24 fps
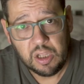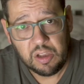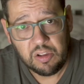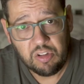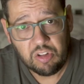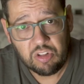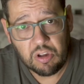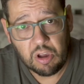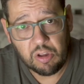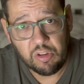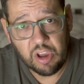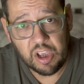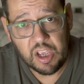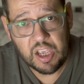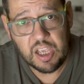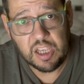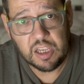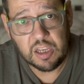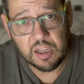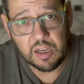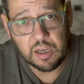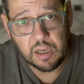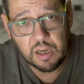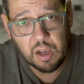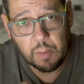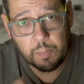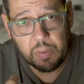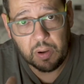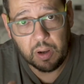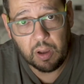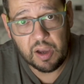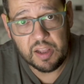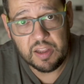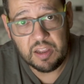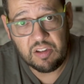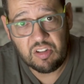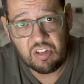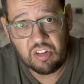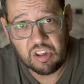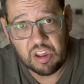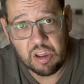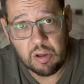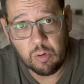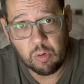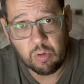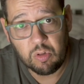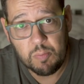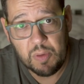so that he can apply these
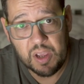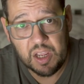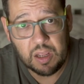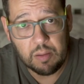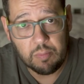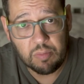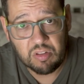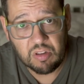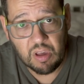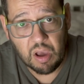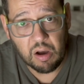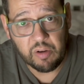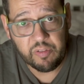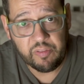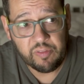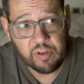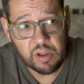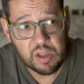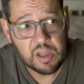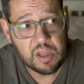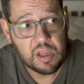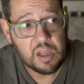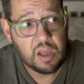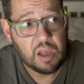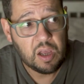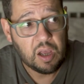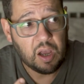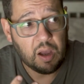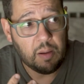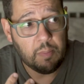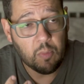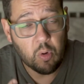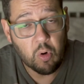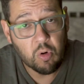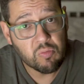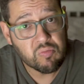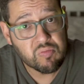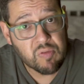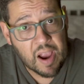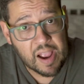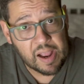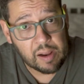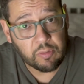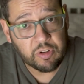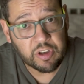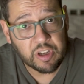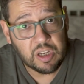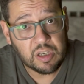skills, make himself a more
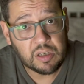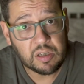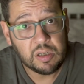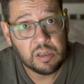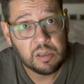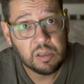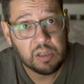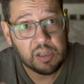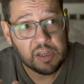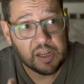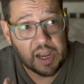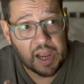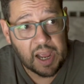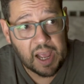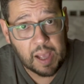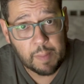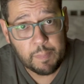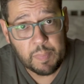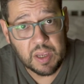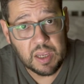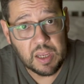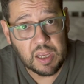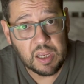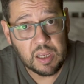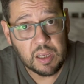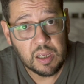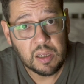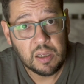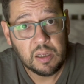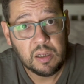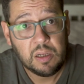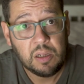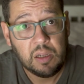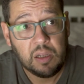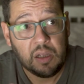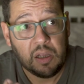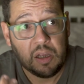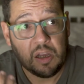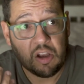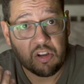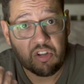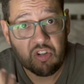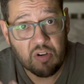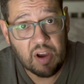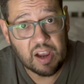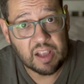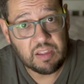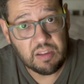rounded, happy,
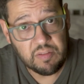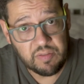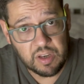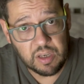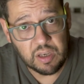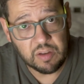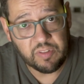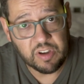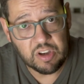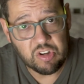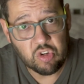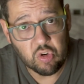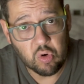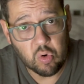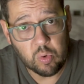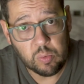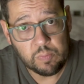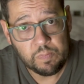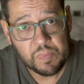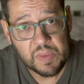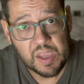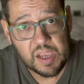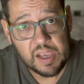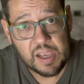attractive individual.